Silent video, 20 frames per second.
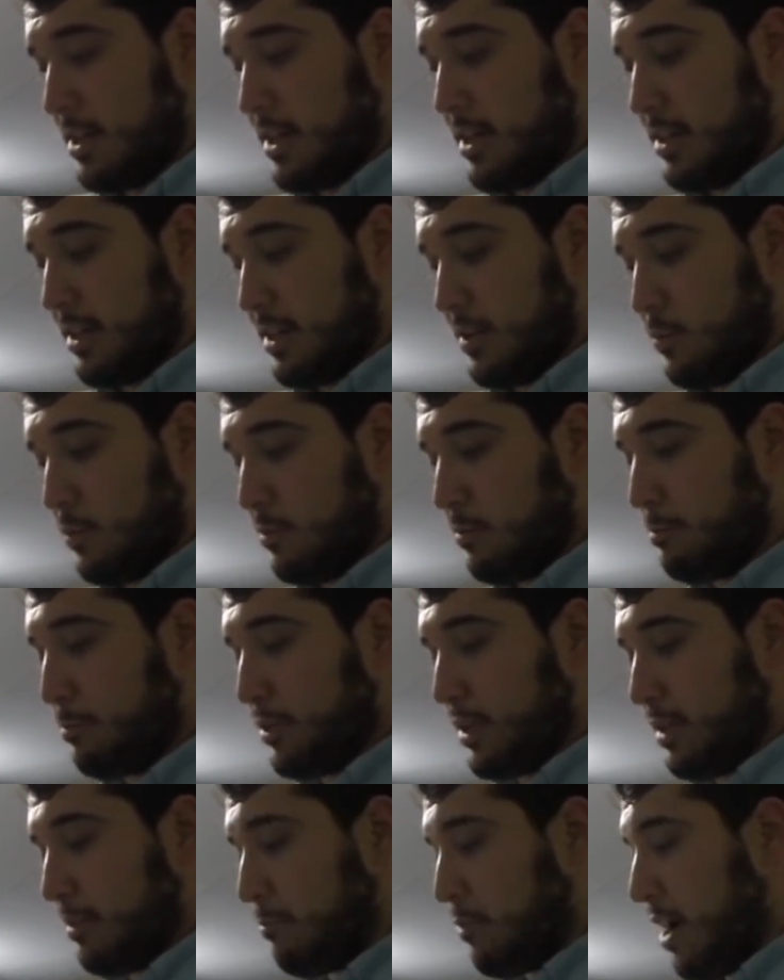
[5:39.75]
And then we'll
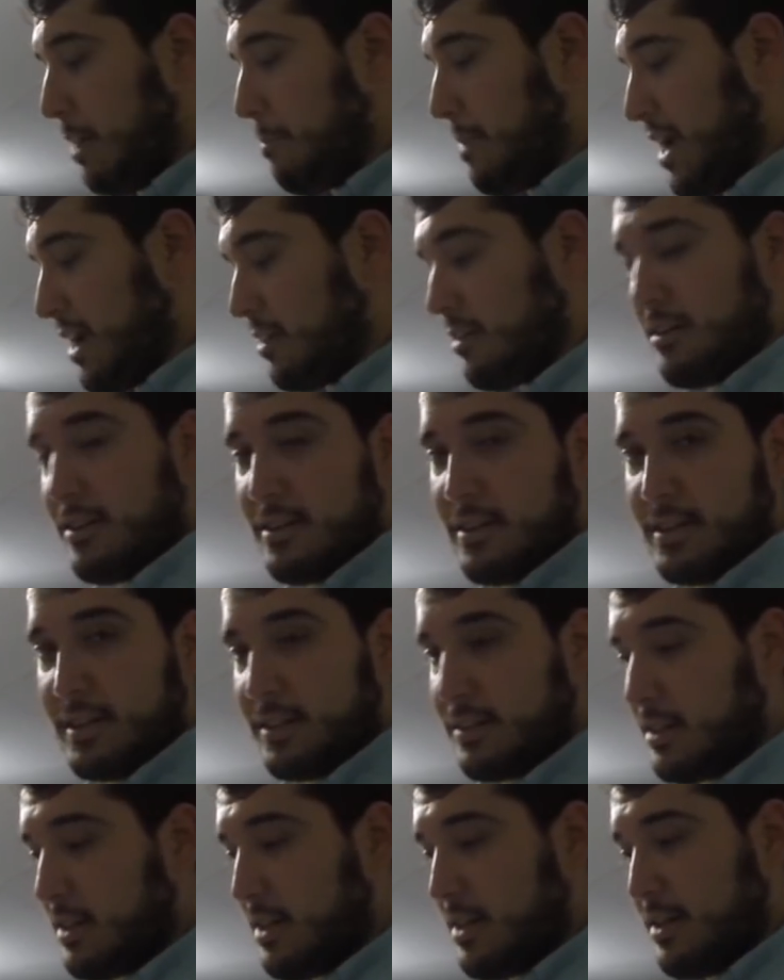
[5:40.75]
put it right back on
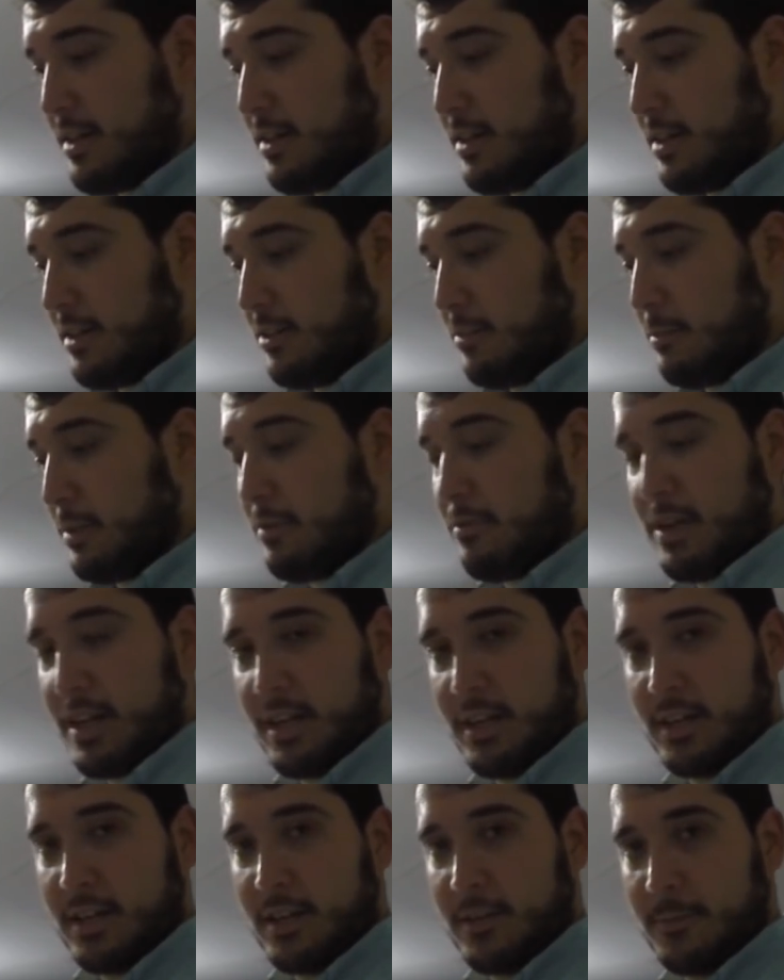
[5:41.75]
and it'll be
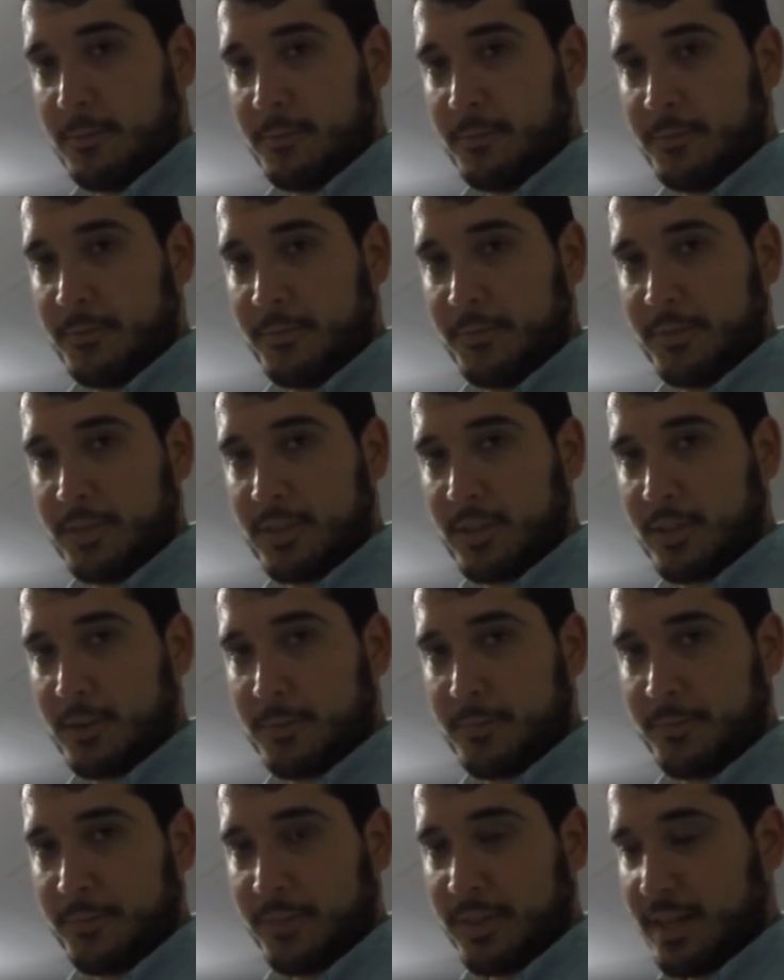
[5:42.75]
ready to go.
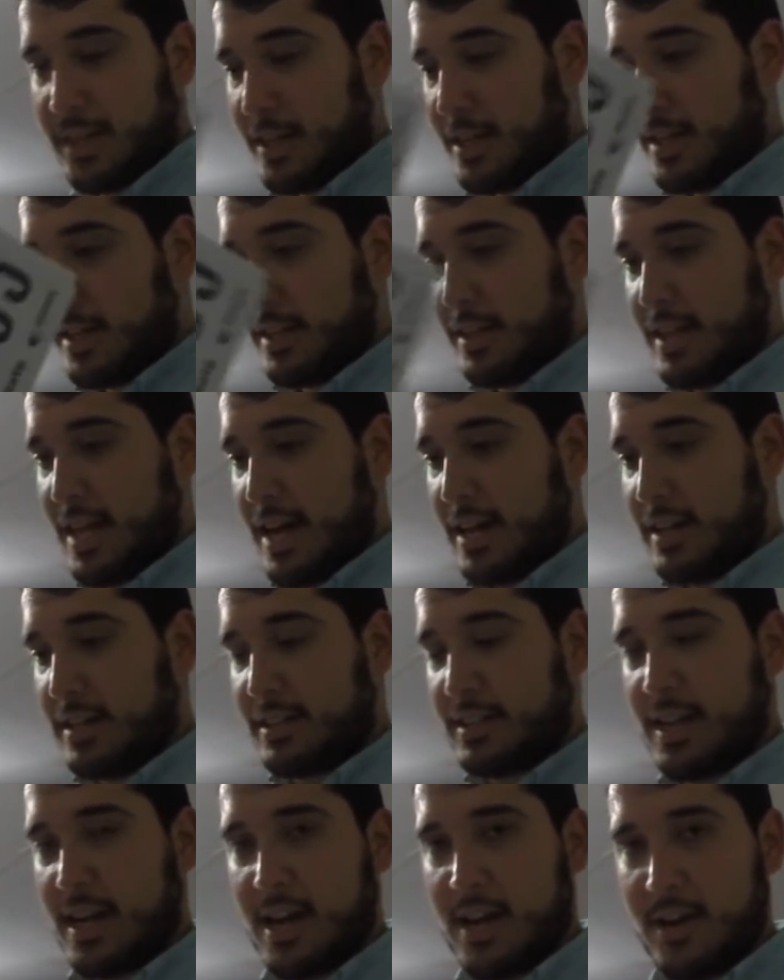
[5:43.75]
So that
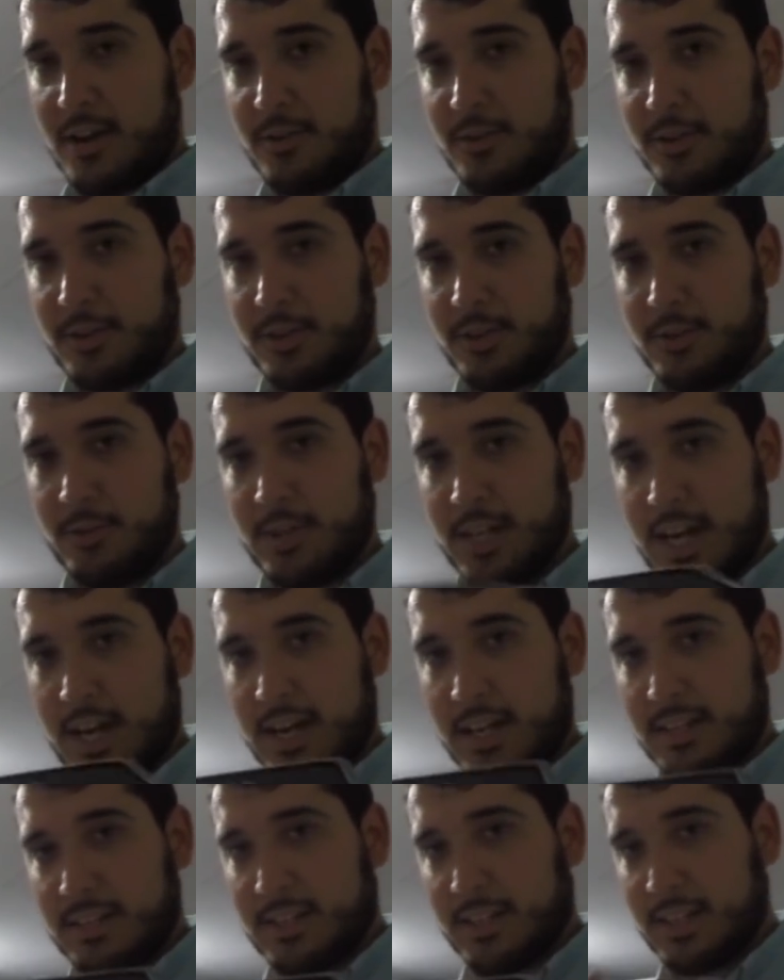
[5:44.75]
is how you
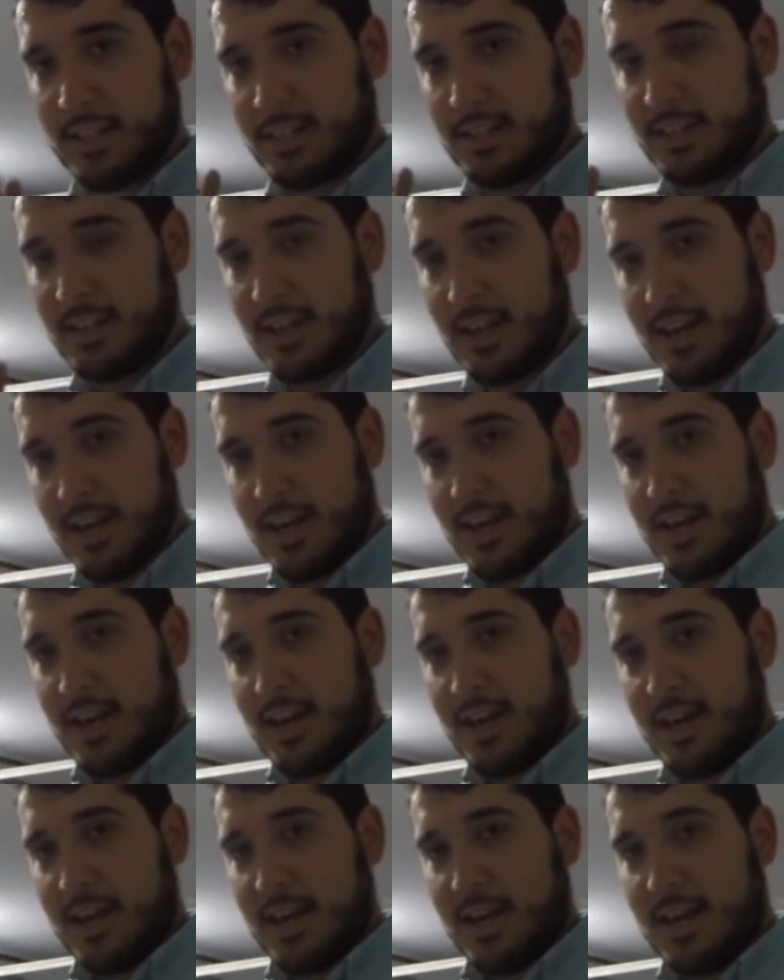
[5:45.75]
guys can
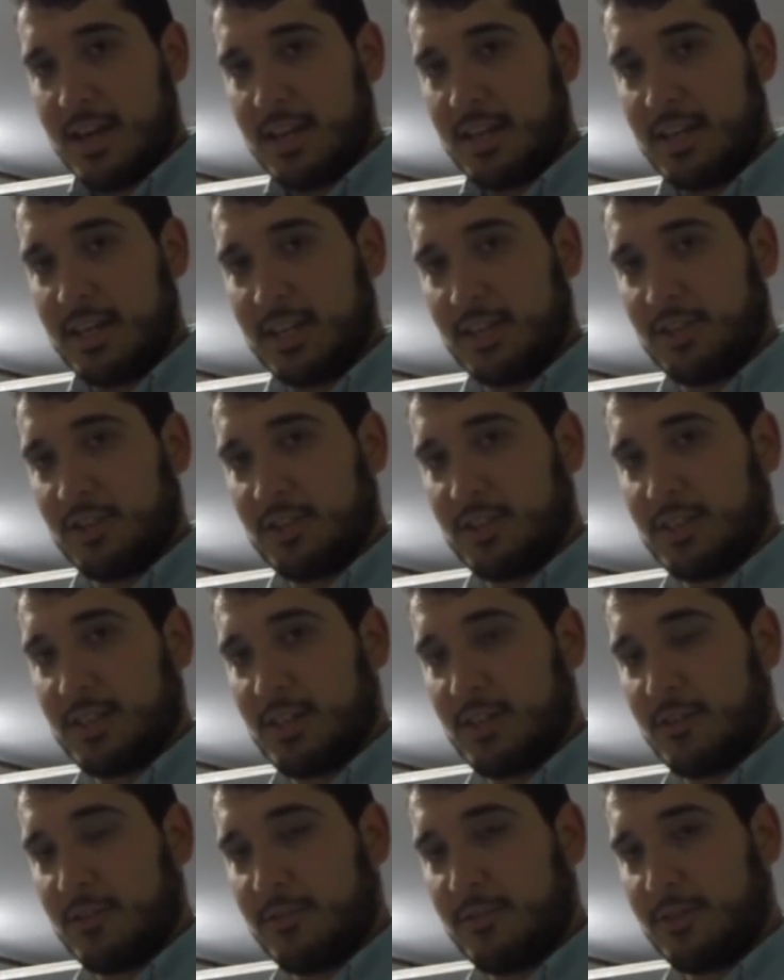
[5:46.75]
get
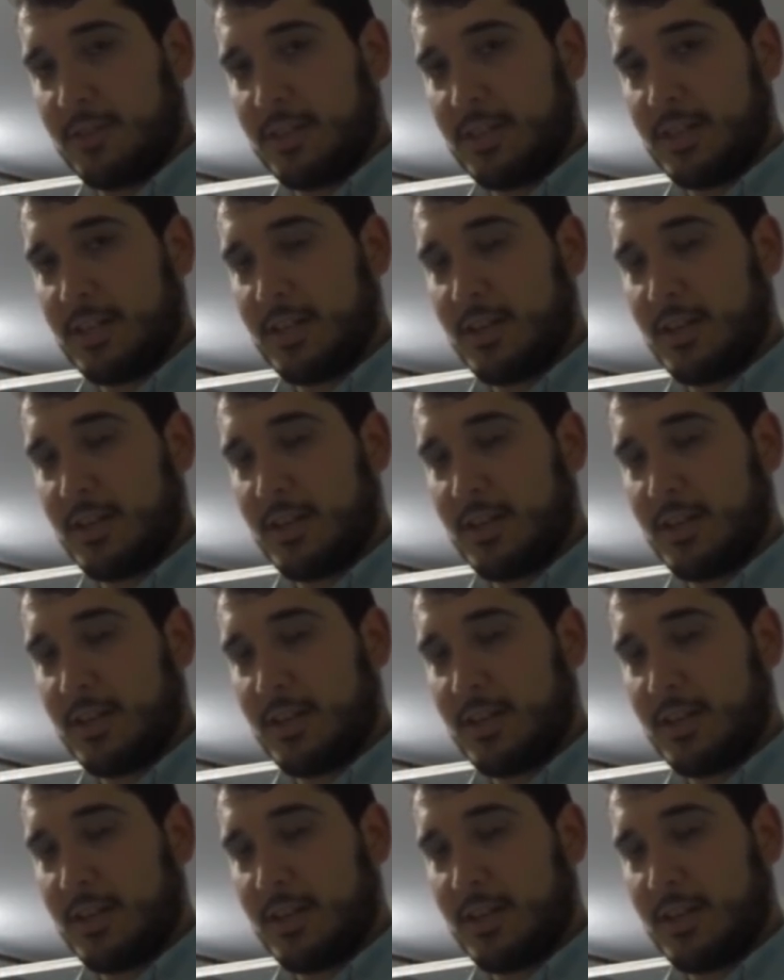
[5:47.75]
yourself